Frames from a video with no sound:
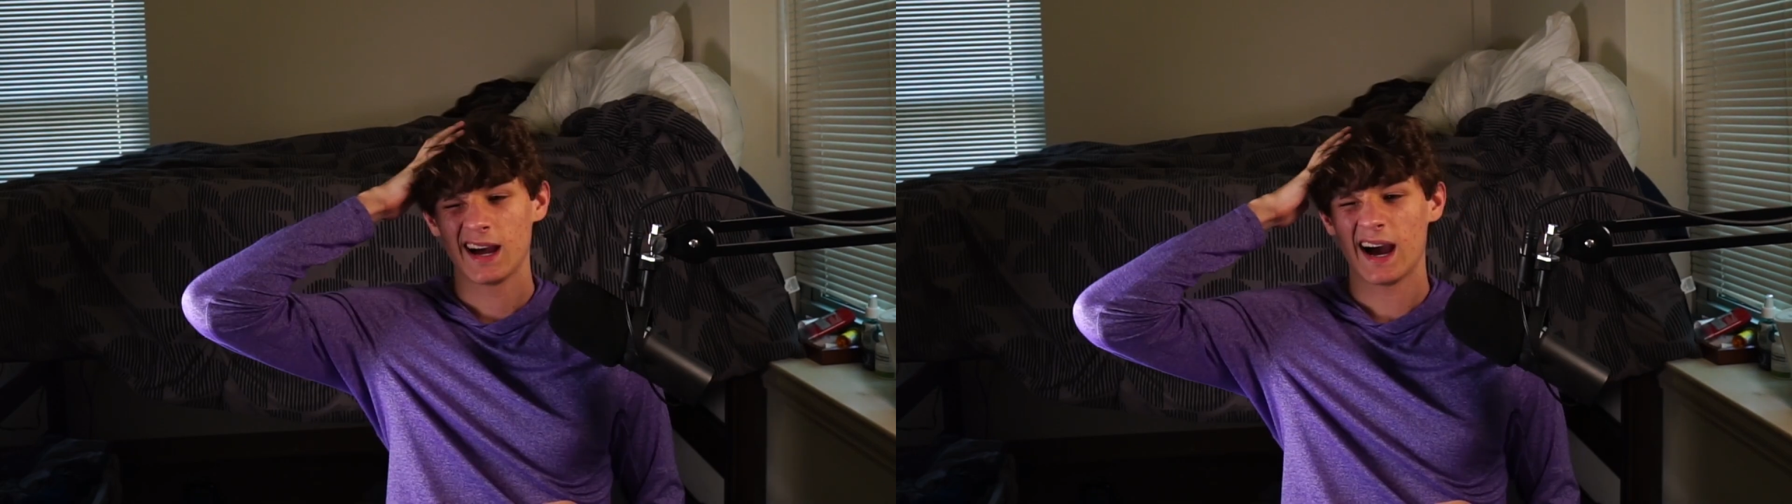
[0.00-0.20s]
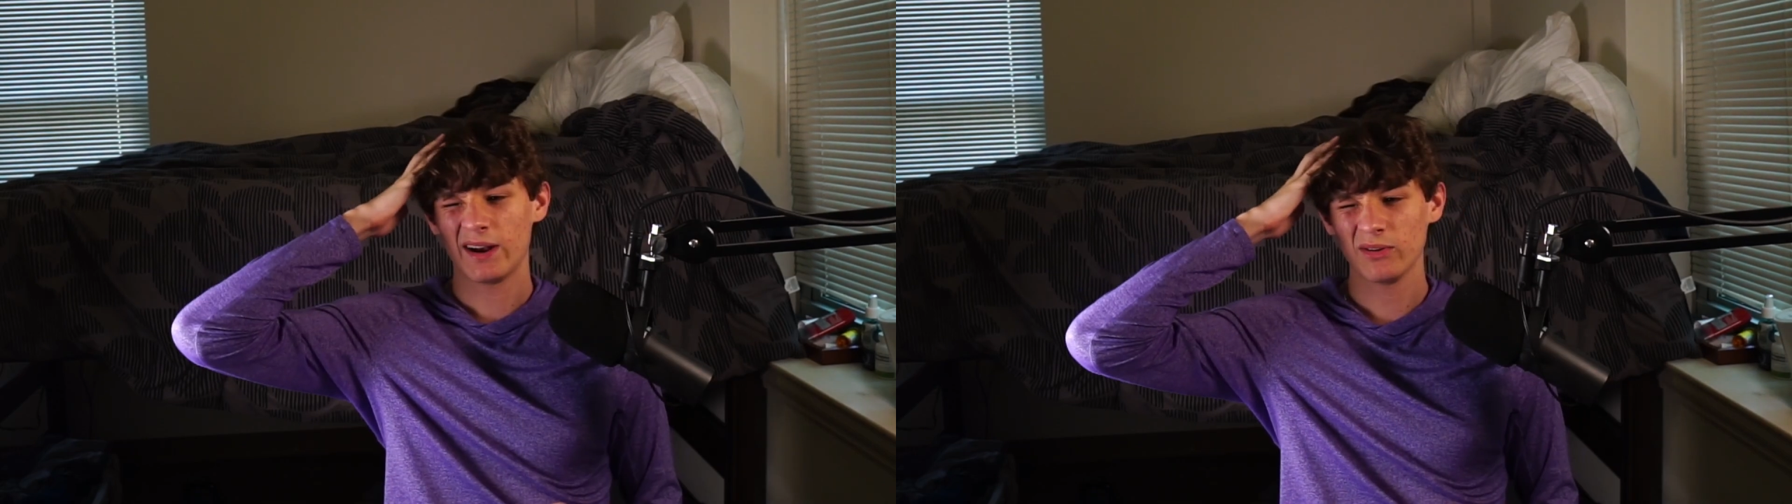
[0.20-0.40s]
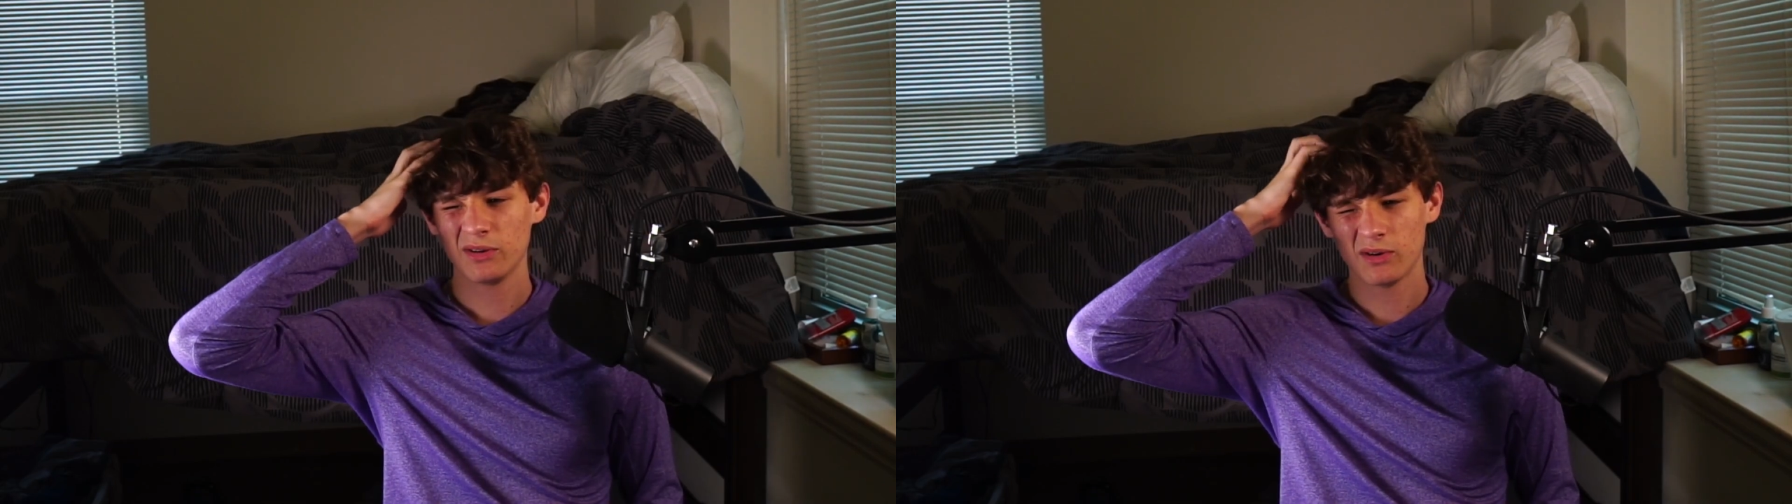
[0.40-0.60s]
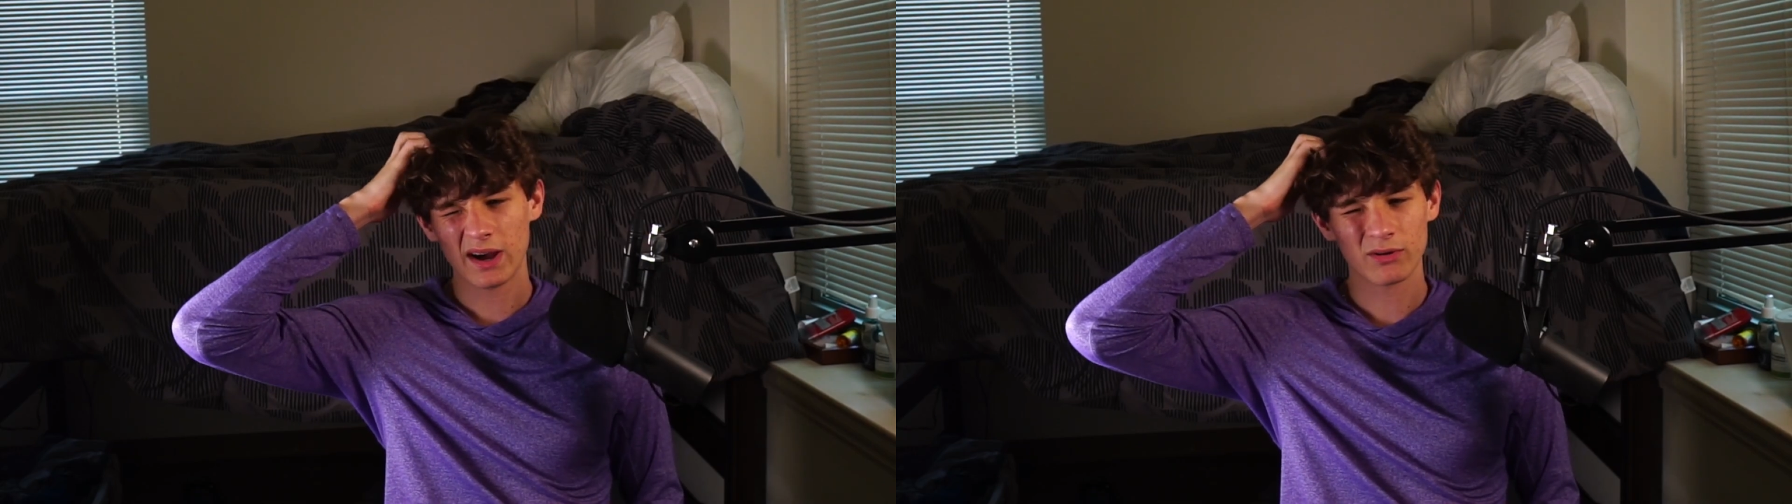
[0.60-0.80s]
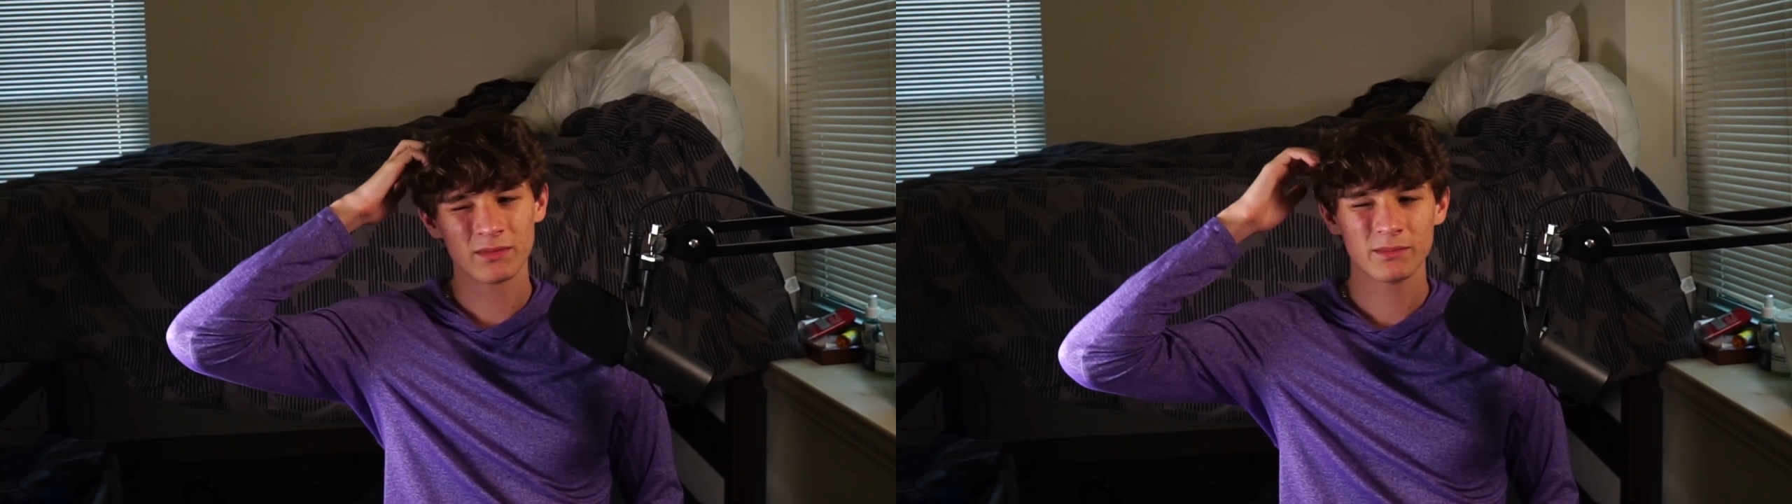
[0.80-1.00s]
I don't
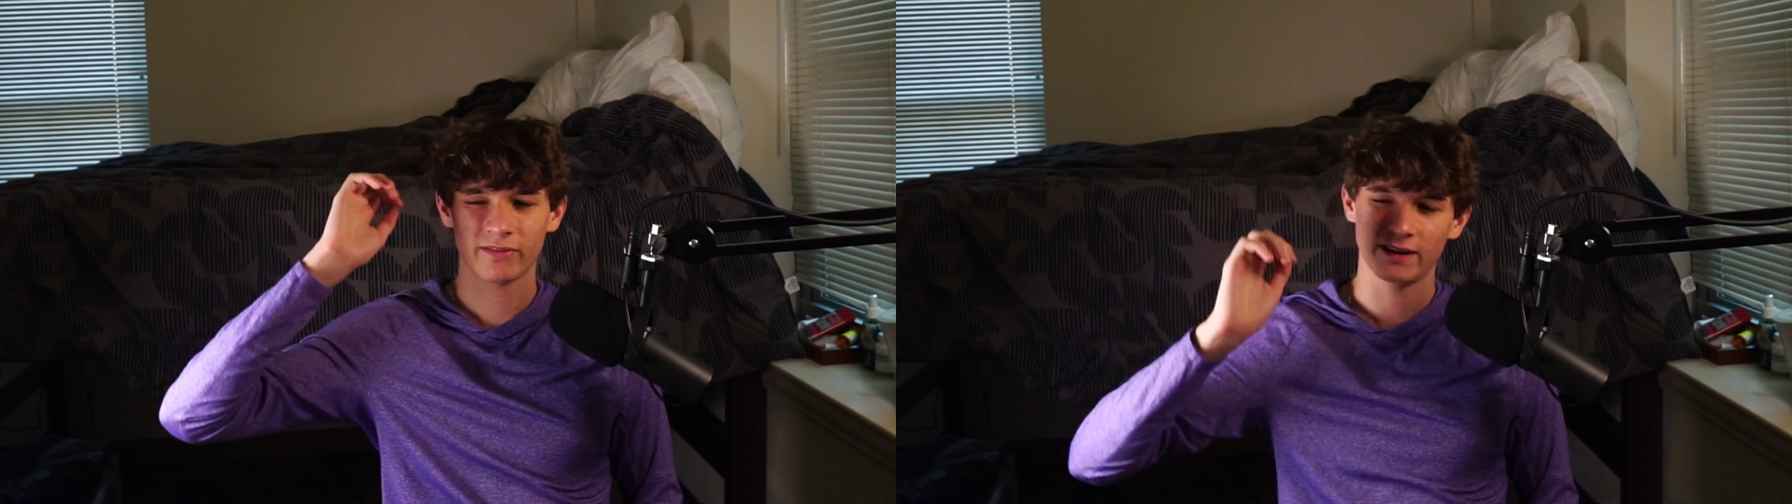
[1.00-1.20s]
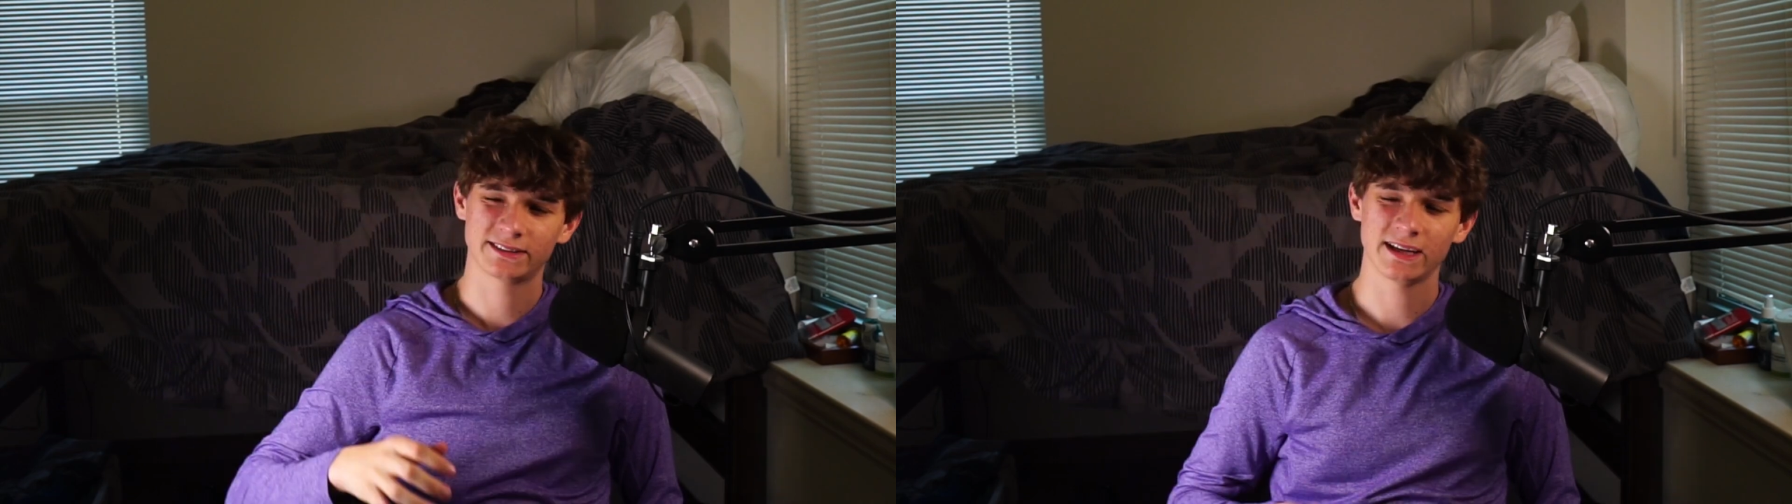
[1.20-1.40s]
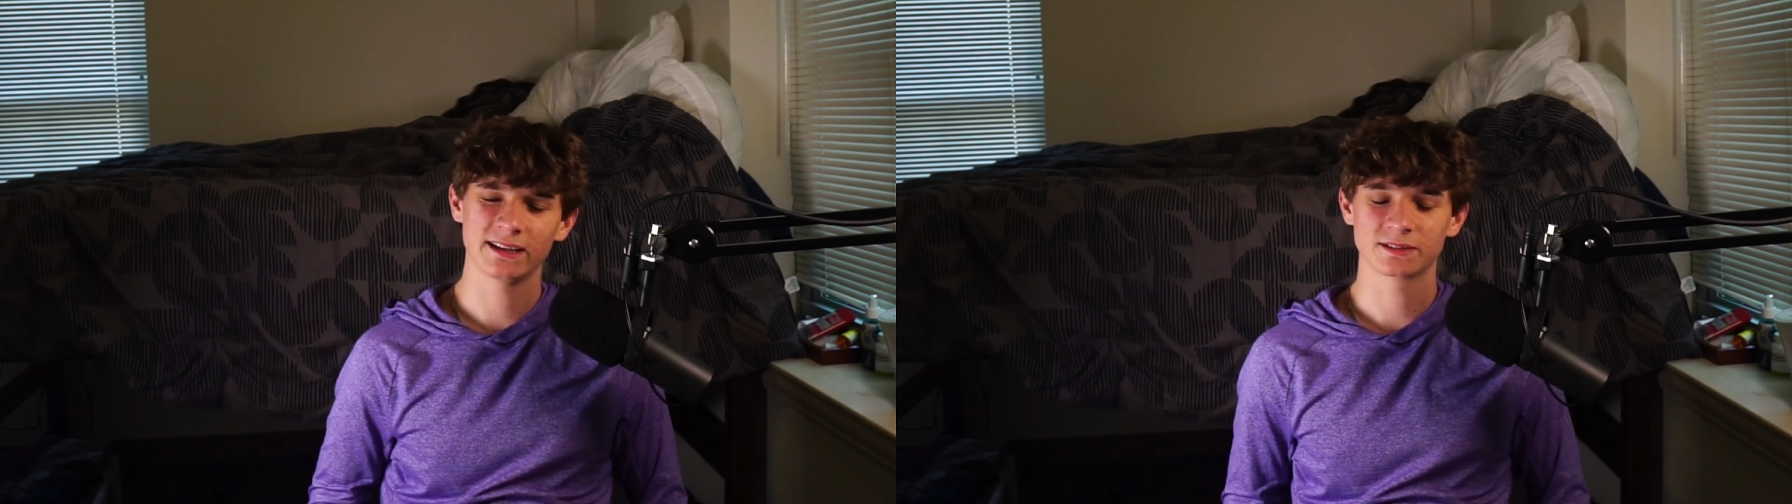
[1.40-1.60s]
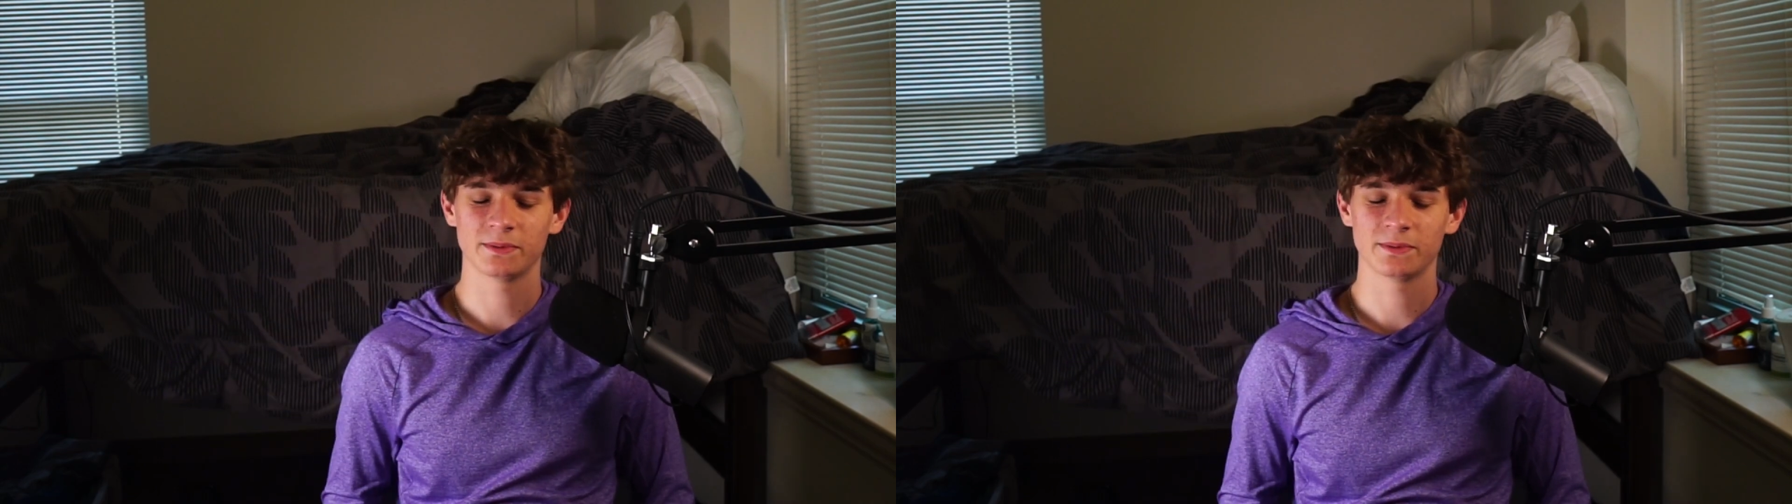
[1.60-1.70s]
remember if I said this,